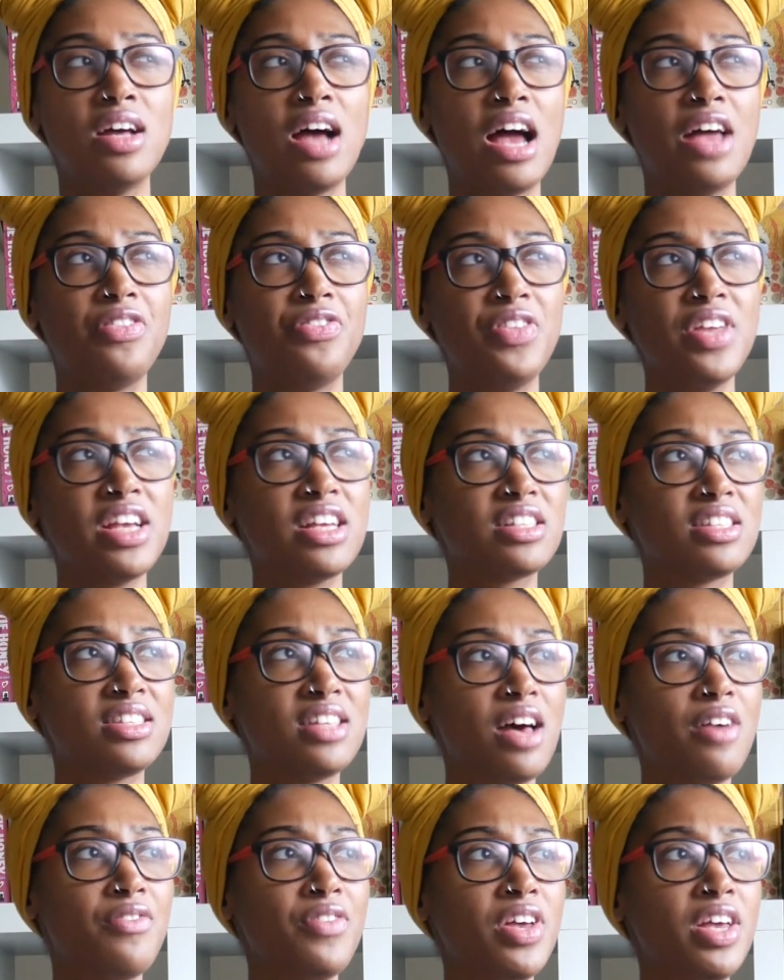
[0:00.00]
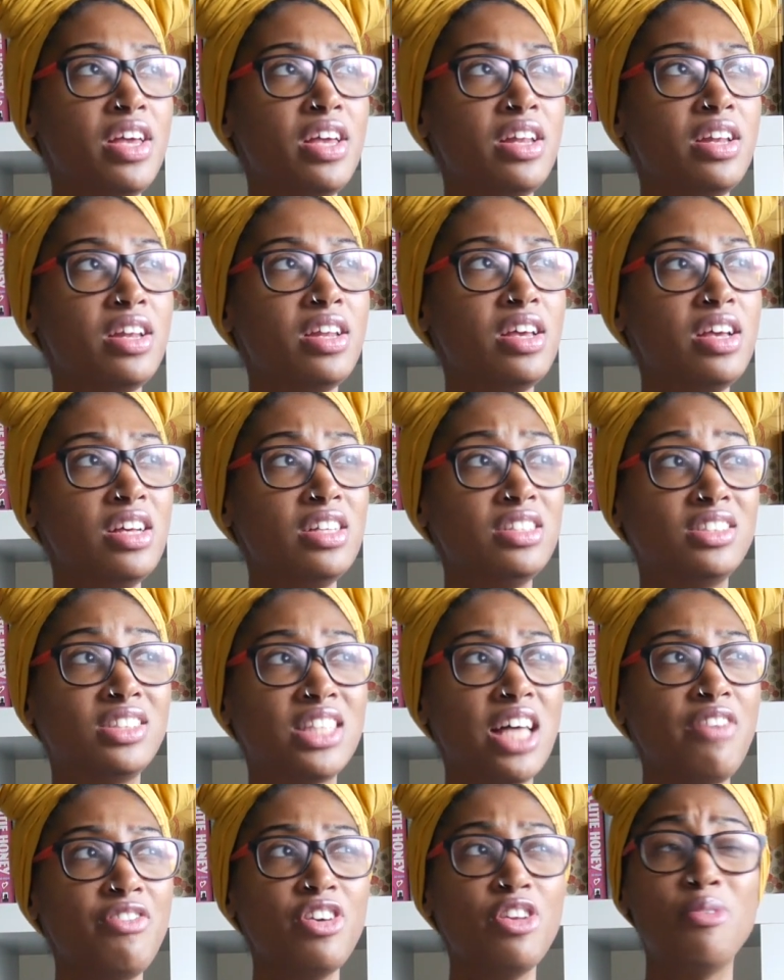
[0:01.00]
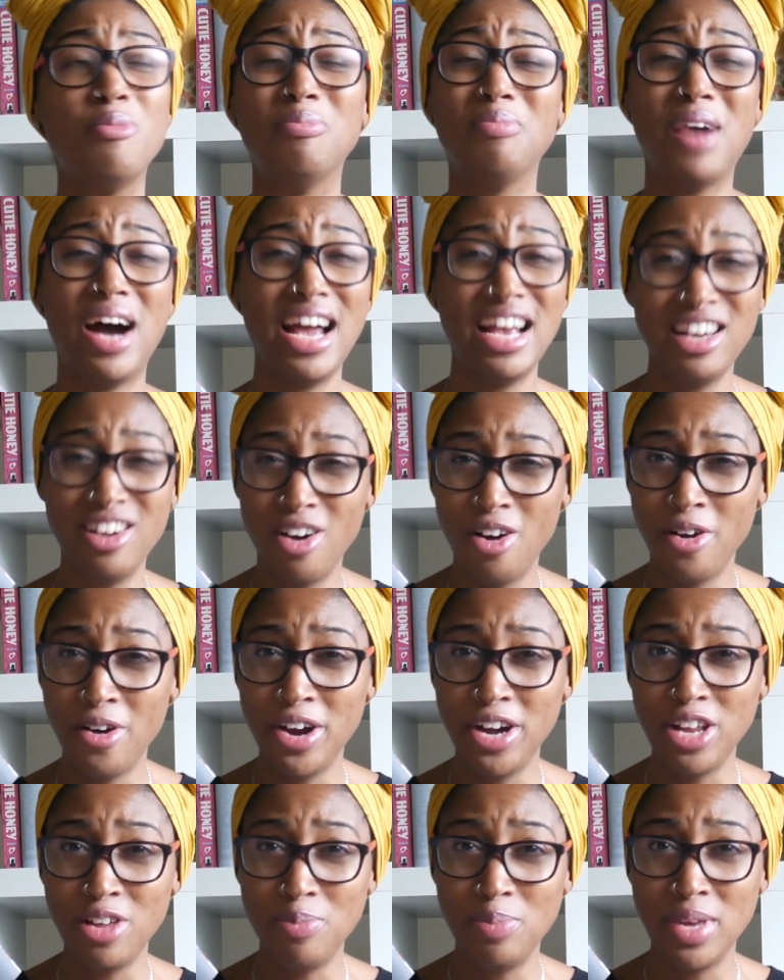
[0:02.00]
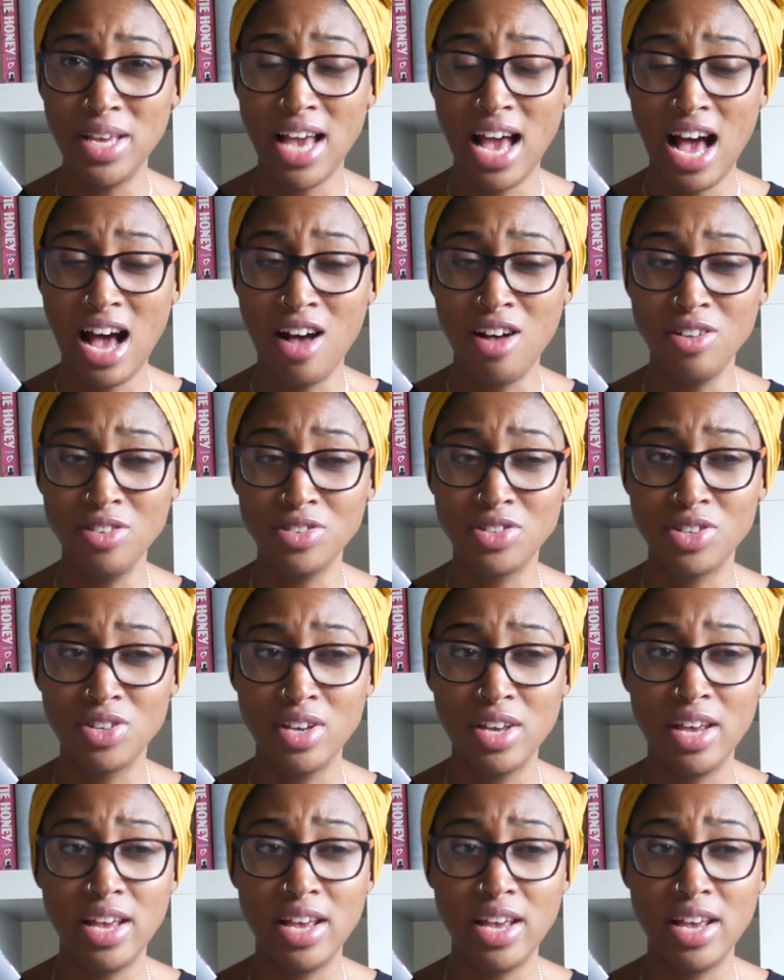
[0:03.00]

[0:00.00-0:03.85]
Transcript: I think 7 might already be out.